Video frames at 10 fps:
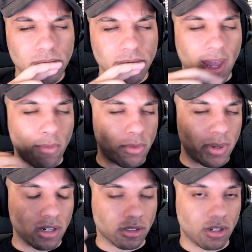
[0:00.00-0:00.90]
that would
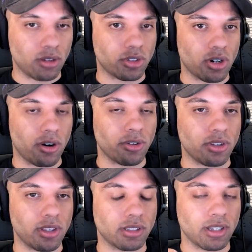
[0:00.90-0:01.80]
be an assault charge
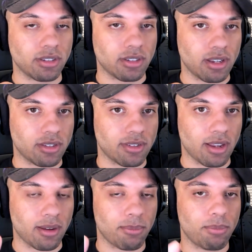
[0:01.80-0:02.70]
in this instance
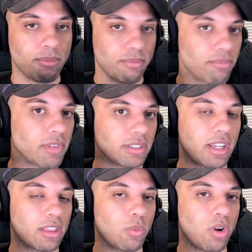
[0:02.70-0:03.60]
because he
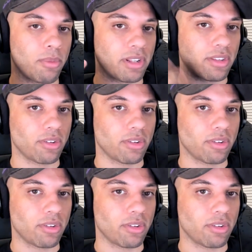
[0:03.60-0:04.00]
hit the woman. So